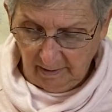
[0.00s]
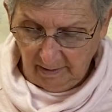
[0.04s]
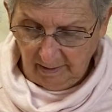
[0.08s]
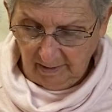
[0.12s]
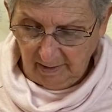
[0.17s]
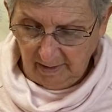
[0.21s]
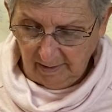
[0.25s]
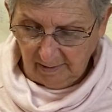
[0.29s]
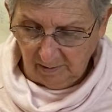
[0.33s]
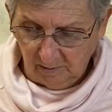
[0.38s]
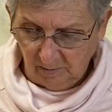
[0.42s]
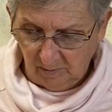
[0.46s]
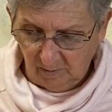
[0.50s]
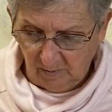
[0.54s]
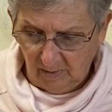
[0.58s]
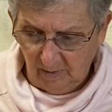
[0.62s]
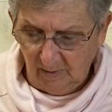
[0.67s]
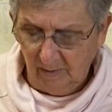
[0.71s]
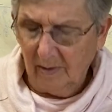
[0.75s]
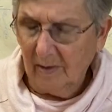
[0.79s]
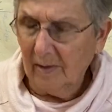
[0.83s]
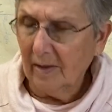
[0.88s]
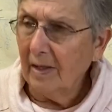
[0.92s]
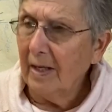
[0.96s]
This
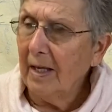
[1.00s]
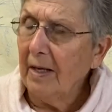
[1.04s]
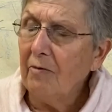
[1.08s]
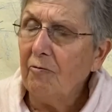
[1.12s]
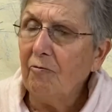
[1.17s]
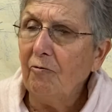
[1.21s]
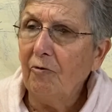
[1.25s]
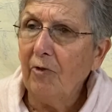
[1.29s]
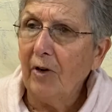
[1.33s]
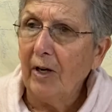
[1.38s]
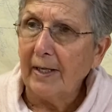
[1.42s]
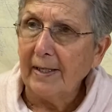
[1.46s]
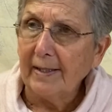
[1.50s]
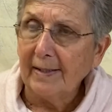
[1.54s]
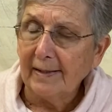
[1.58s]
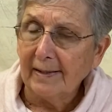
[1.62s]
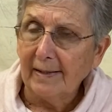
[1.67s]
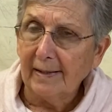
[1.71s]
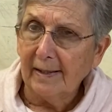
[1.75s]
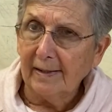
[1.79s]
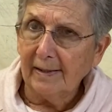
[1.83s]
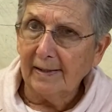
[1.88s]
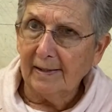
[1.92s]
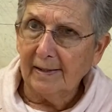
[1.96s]
invites
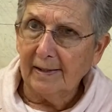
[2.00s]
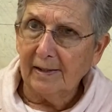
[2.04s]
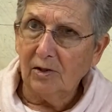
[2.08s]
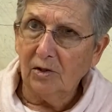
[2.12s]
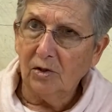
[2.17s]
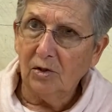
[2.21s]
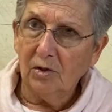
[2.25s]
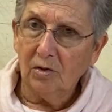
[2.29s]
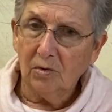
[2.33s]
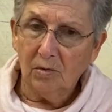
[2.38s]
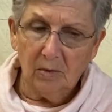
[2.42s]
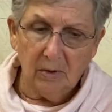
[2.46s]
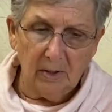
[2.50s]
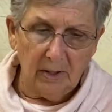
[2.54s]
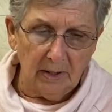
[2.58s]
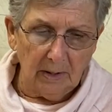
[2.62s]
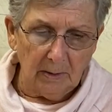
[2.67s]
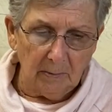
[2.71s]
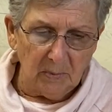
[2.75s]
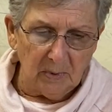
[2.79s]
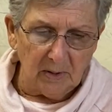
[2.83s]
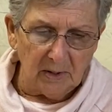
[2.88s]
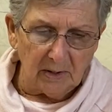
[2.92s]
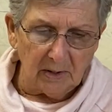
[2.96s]
us, this story, the
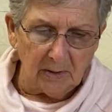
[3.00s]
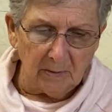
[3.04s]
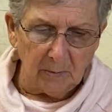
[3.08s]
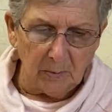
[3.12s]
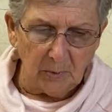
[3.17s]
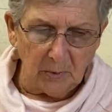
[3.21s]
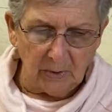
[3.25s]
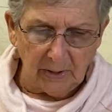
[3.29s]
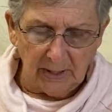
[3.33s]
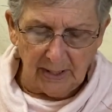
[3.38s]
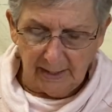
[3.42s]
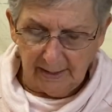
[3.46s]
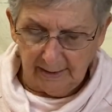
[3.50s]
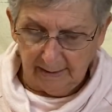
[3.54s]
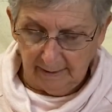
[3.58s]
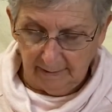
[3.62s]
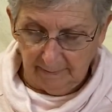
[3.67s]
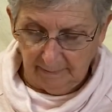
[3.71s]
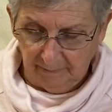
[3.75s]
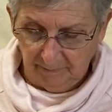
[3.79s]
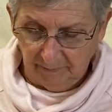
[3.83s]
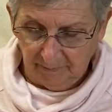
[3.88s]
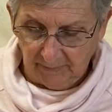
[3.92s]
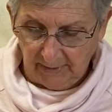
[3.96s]
peaceable kingdom,
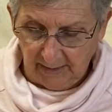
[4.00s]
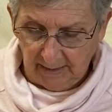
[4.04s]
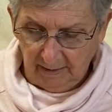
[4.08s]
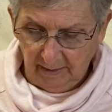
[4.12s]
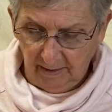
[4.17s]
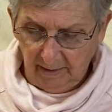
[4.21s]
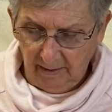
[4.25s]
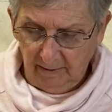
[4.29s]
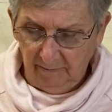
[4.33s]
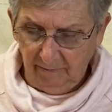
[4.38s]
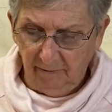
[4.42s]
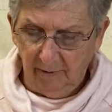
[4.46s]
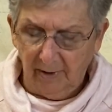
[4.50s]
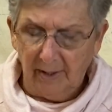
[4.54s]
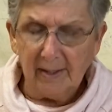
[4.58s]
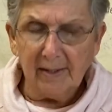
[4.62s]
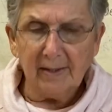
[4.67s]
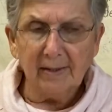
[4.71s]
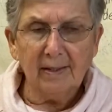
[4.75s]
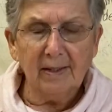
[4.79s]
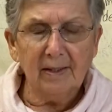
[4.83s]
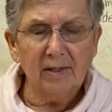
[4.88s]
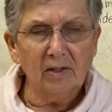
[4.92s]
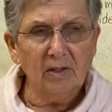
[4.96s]

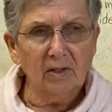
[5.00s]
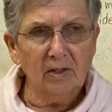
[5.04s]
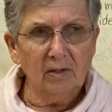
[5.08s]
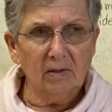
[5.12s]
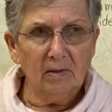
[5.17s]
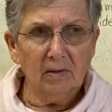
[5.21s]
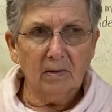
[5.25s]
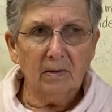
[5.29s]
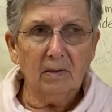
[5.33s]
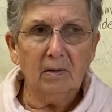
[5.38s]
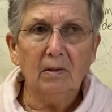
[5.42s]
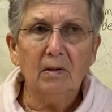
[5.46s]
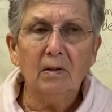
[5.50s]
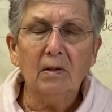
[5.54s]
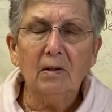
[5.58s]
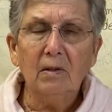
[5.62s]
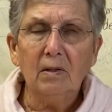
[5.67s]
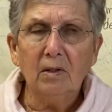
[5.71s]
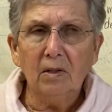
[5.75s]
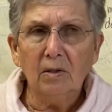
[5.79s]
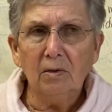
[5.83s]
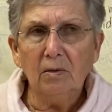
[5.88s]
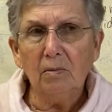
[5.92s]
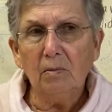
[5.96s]
invites us
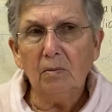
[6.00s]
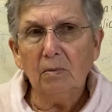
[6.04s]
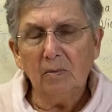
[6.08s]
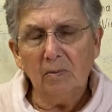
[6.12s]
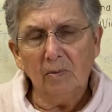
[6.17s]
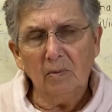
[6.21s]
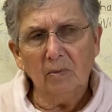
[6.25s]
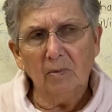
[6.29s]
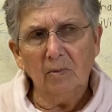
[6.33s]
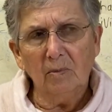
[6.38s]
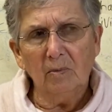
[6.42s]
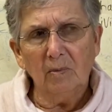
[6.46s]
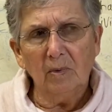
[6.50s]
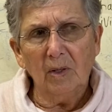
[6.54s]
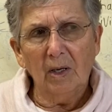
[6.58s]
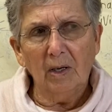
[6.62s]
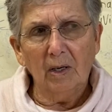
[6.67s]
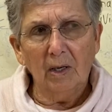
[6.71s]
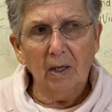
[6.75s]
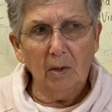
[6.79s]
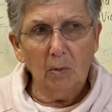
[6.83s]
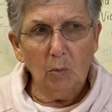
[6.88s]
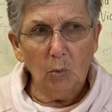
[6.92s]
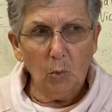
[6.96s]
to
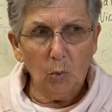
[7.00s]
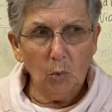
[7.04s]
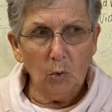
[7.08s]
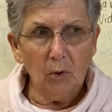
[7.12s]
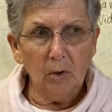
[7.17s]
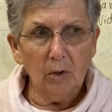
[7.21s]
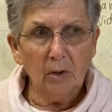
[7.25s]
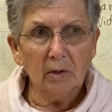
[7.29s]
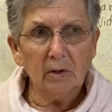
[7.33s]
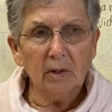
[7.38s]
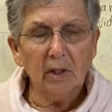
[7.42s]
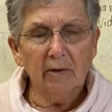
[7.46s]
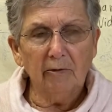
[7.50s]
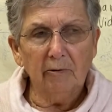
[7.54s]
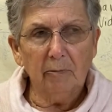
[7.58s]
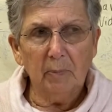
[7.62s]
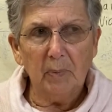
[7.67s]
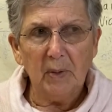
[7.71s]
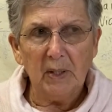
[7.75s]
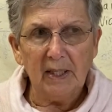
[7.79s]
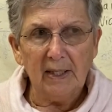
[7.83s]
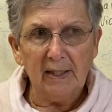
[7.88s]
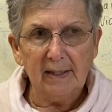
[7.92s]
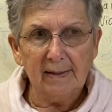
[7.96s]
a world of
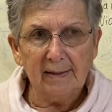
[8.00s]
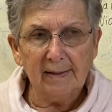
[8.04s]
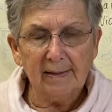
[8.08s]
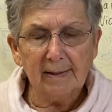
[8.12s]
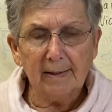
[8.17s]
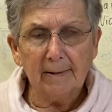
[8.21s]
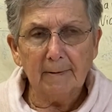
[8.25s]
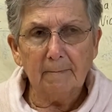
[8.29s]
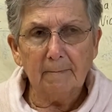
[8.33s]
peace.